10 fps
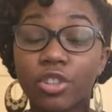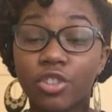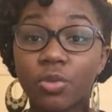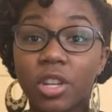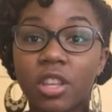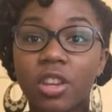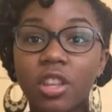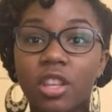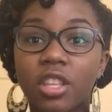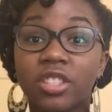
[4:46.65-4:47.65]
student
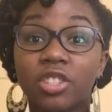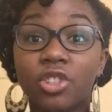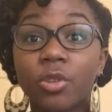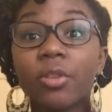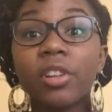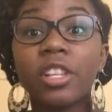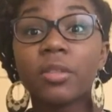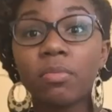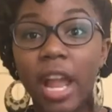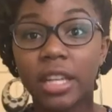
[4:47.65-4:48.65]
is a
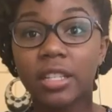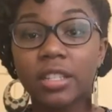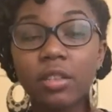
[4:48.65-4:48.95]
generalist practice.